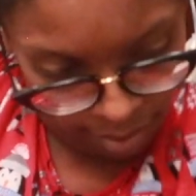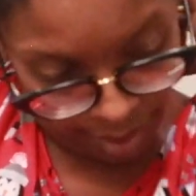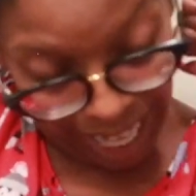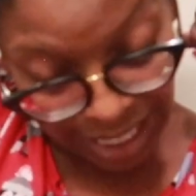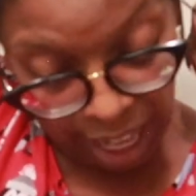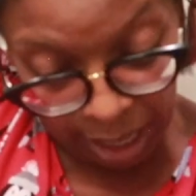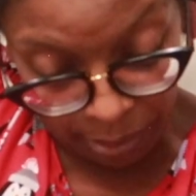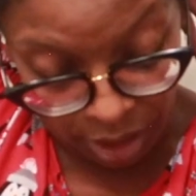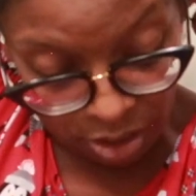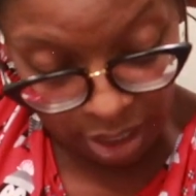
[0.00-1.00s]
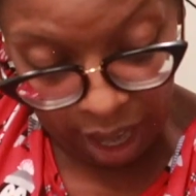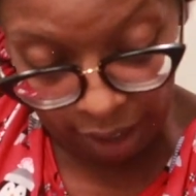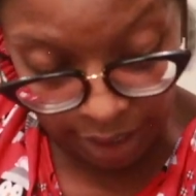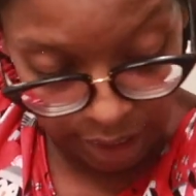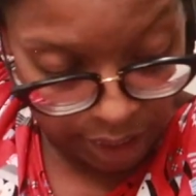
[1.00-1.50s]
That's all I'm gonna do, y'all,
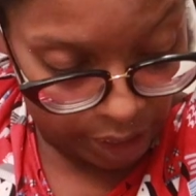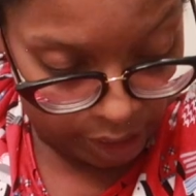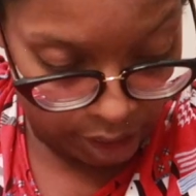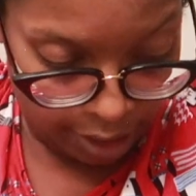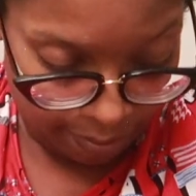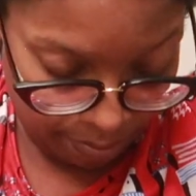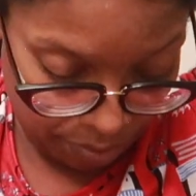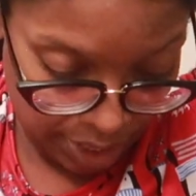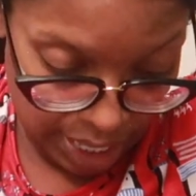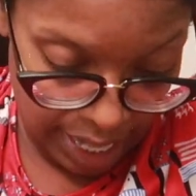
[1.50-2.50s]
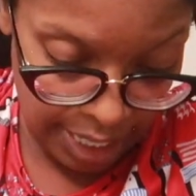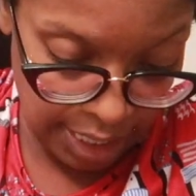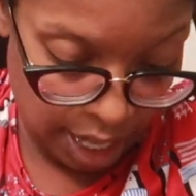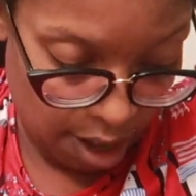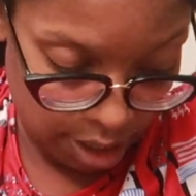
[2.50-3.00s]
cause look,
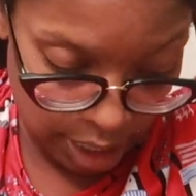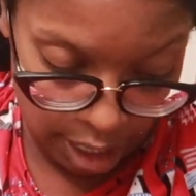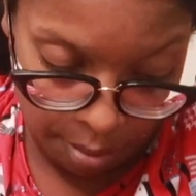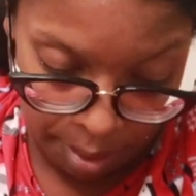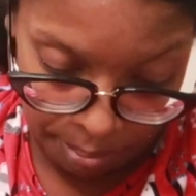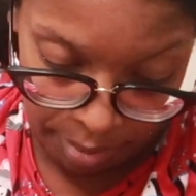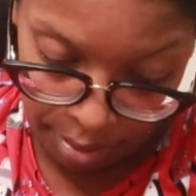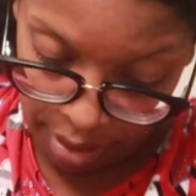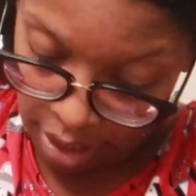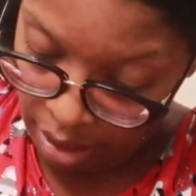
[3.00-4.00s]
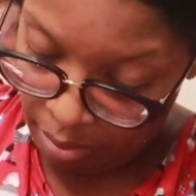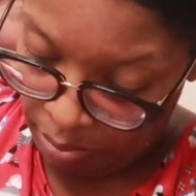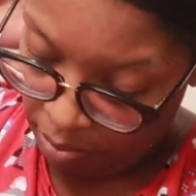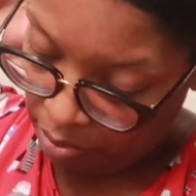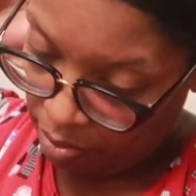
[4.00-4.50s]
it's cold here, but, but um,